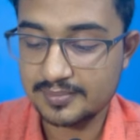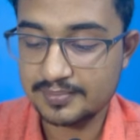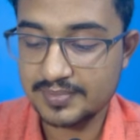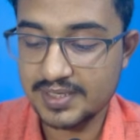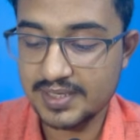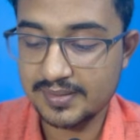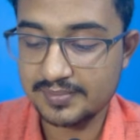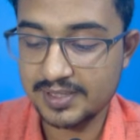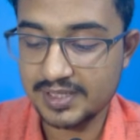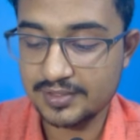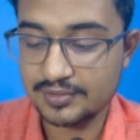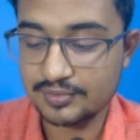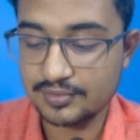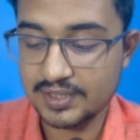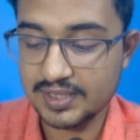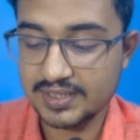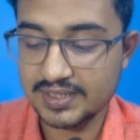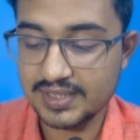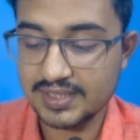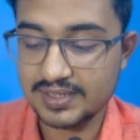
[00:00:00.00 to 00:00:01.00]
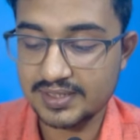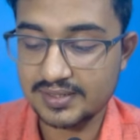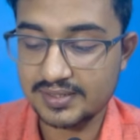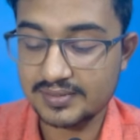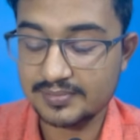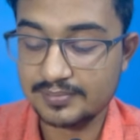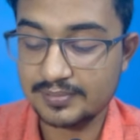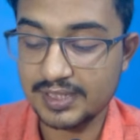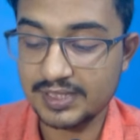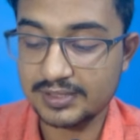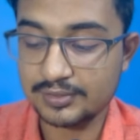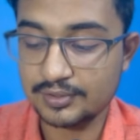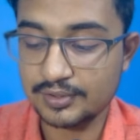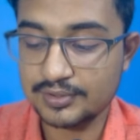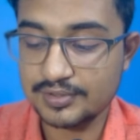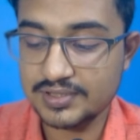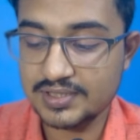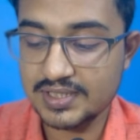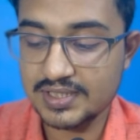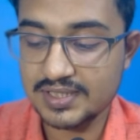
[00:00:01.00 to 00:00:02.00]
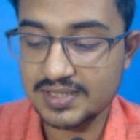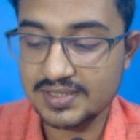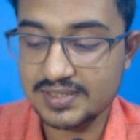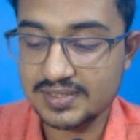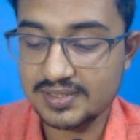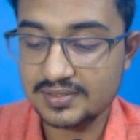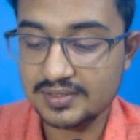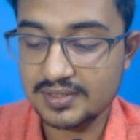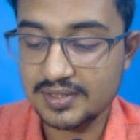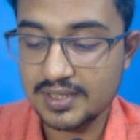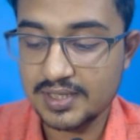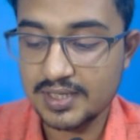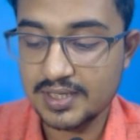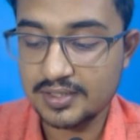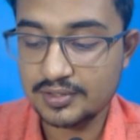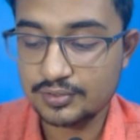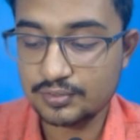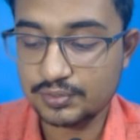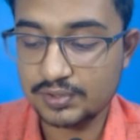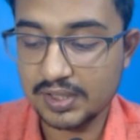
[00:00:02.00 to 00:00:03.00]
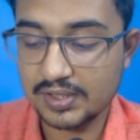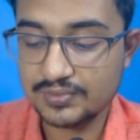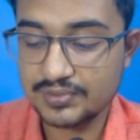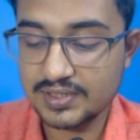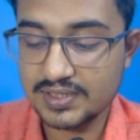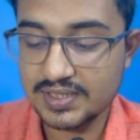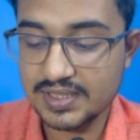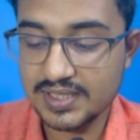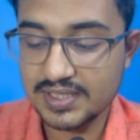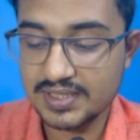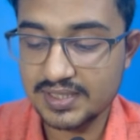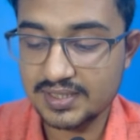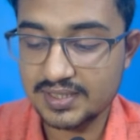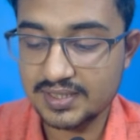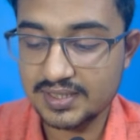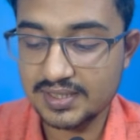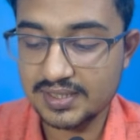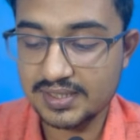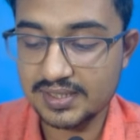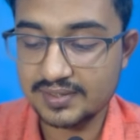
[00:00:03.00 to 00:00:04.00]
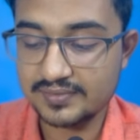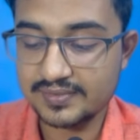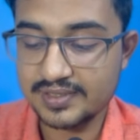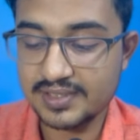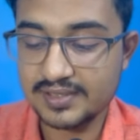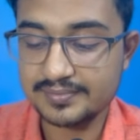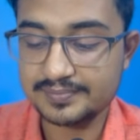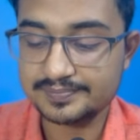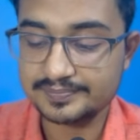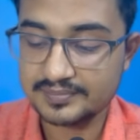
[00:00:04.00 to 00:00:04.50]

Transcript: pmr you can get pathology is 2811